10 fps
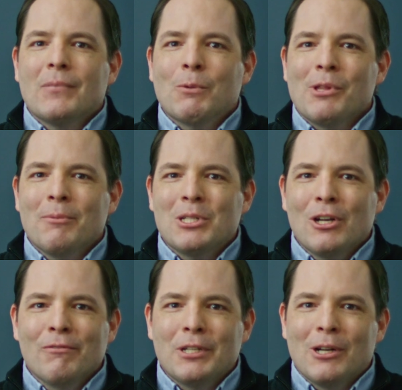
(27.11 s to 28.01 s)
With
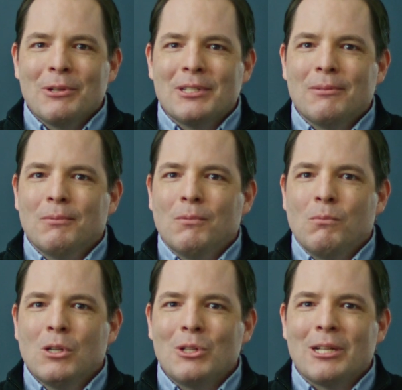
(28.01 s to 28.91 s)
Observe, it's
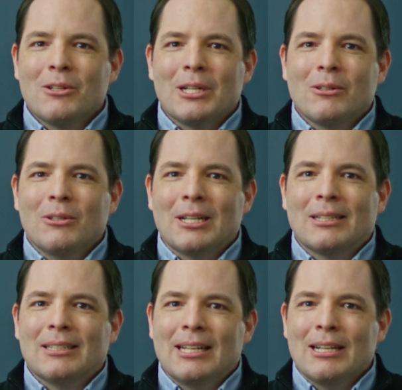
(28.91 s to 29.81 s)
click, click,
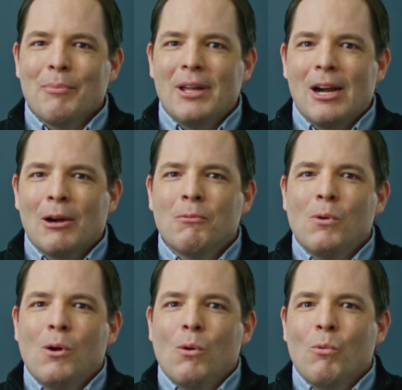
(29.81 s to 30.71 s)
click, and I'm there.
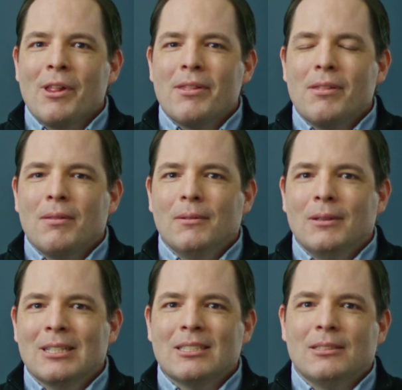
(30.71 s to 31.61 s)
With
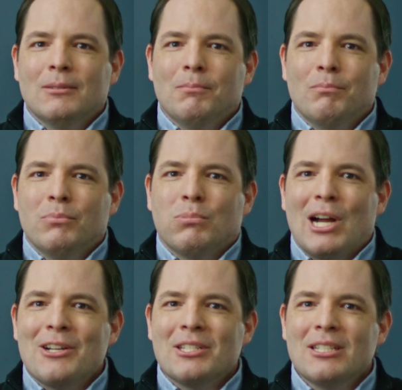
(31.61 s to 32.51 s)
this
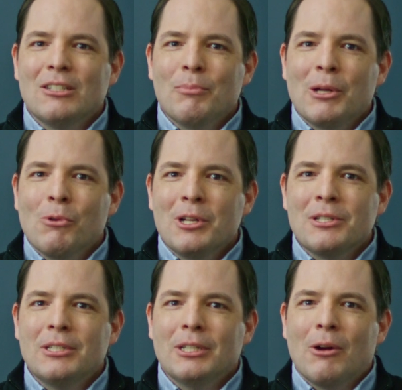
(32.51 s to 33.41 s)
prior system, it
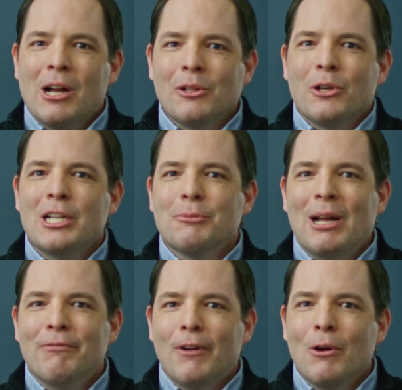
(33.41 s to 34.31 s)
was, an alert hits
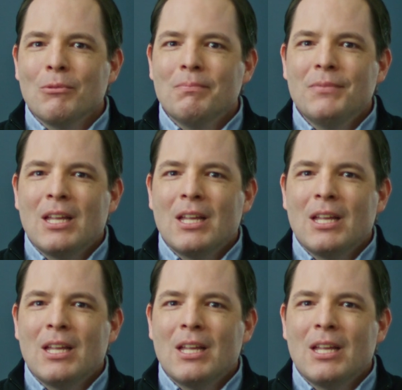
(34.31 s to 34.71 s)
my phone.